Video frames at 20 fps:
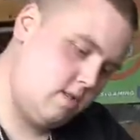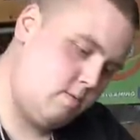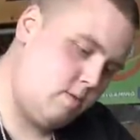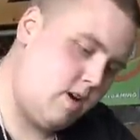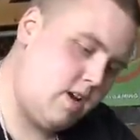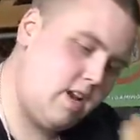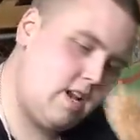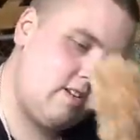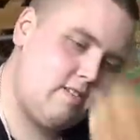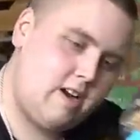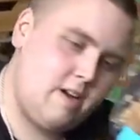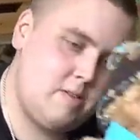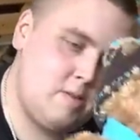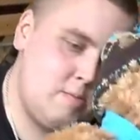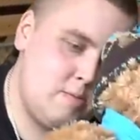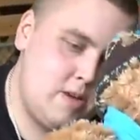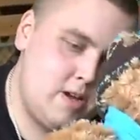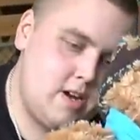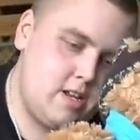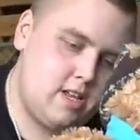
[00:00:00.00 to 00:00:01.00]
Why did I grab the
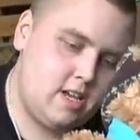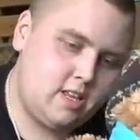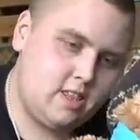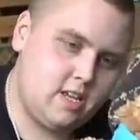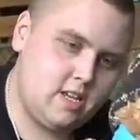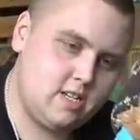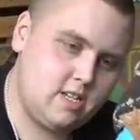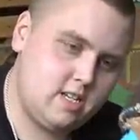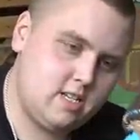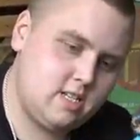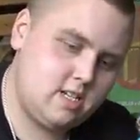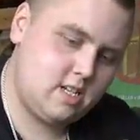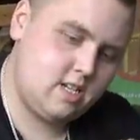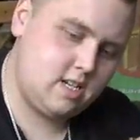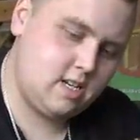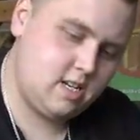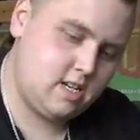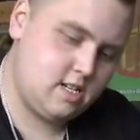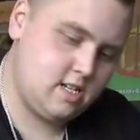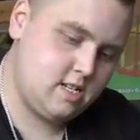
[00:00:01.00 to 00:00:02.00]
bear like this? That's not
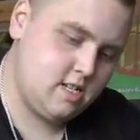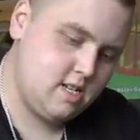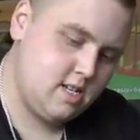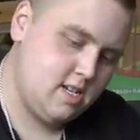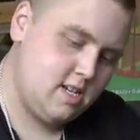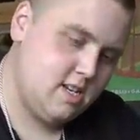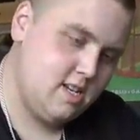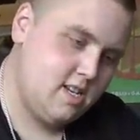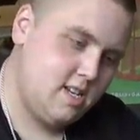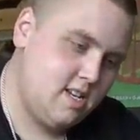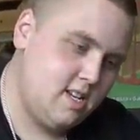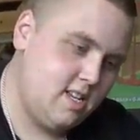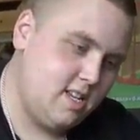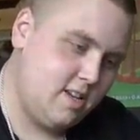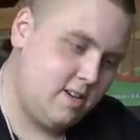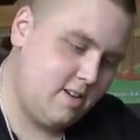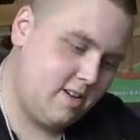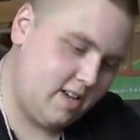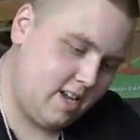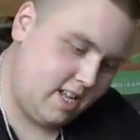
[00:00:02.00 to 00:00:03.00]
nice. we
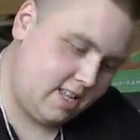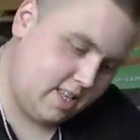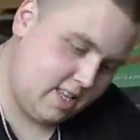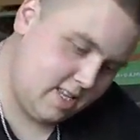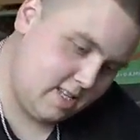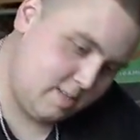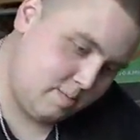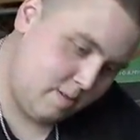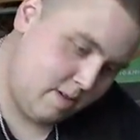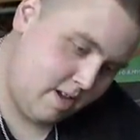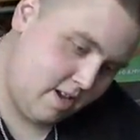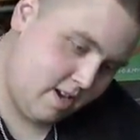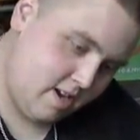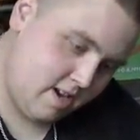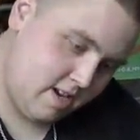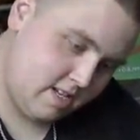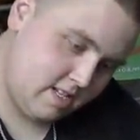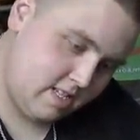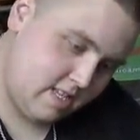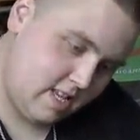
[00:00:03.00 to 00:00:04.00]
got this bear. Poor
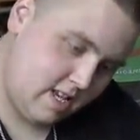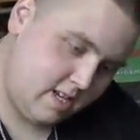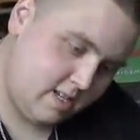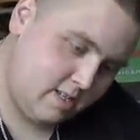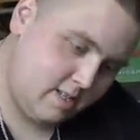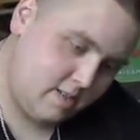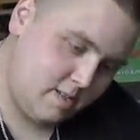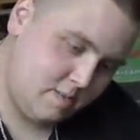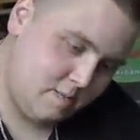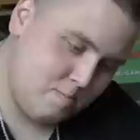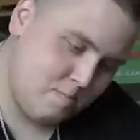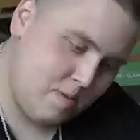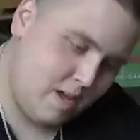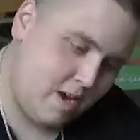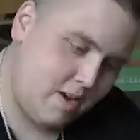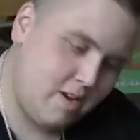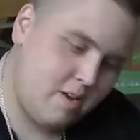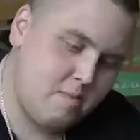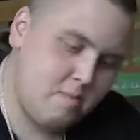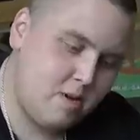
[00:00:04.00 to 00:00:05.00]
bear.
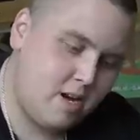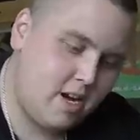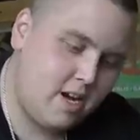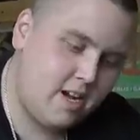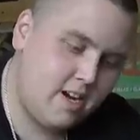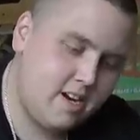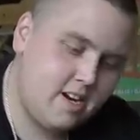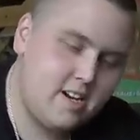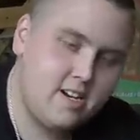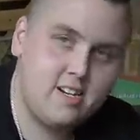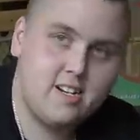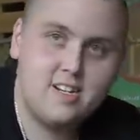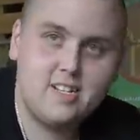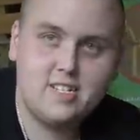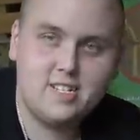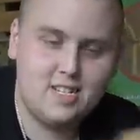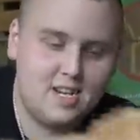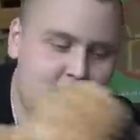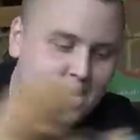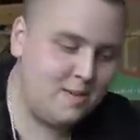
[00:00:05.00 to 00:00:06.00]
Mary Meyer
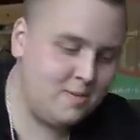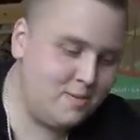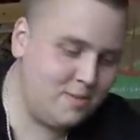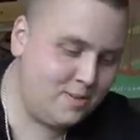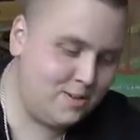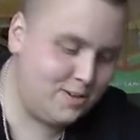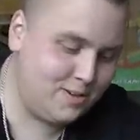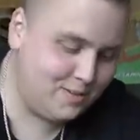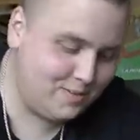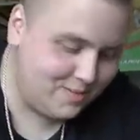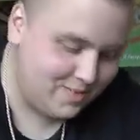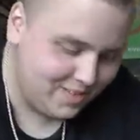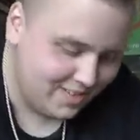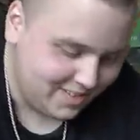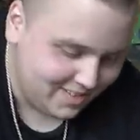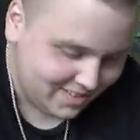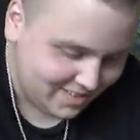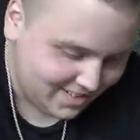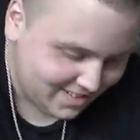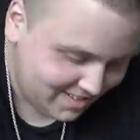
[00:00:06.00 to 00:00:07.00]
is the name of.
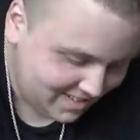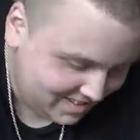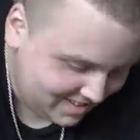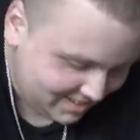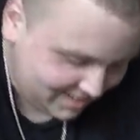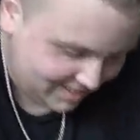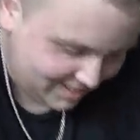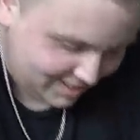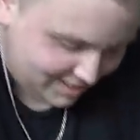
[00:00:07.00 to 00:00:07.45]
him.